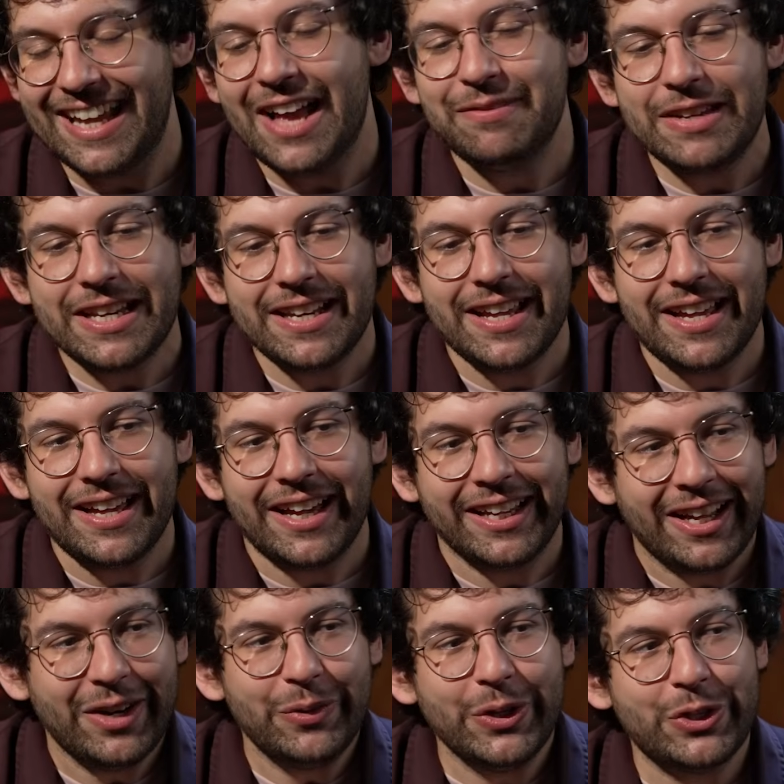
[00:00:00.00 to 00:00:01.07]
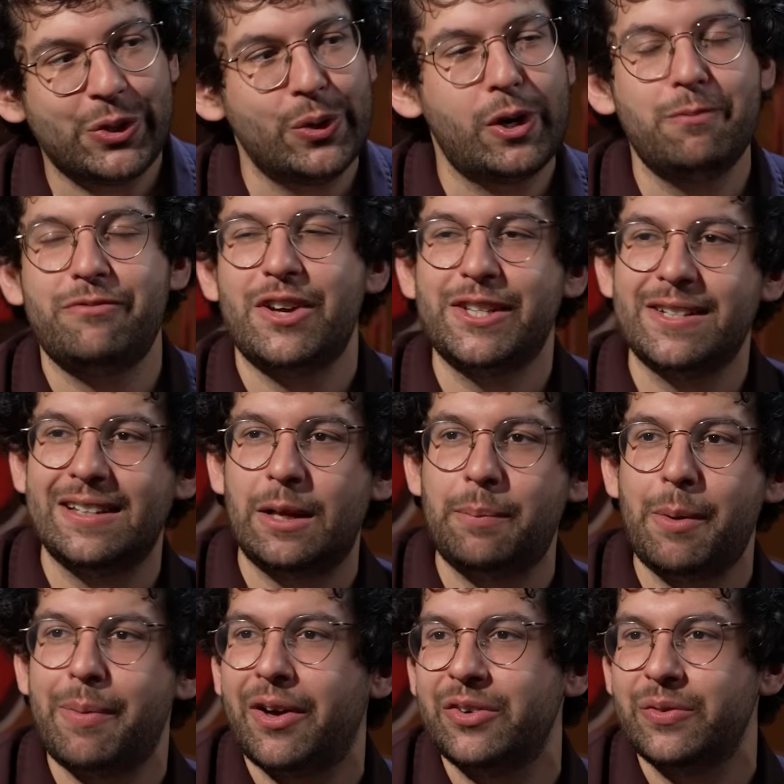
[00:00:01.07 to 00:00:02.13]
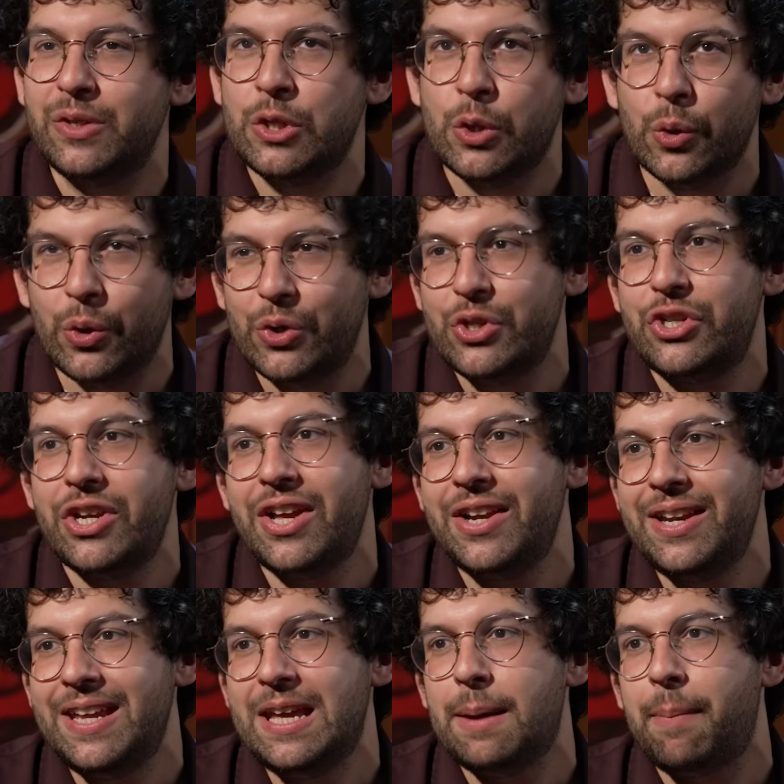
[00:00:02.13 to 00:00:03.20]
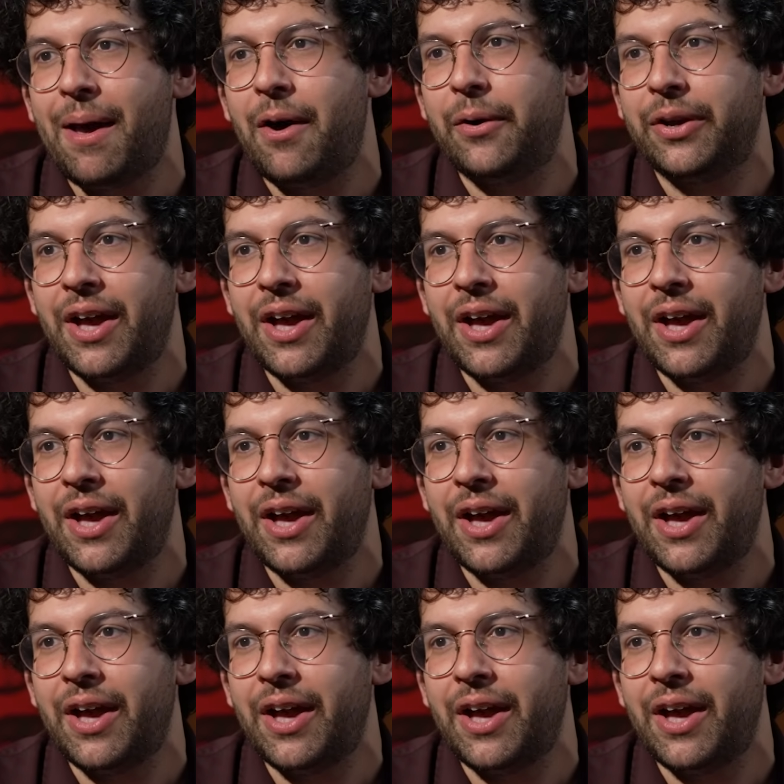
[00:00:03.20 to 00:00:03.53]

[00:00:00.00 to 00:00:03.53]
I mean, I kind of want to talk first a little bit about your journey, about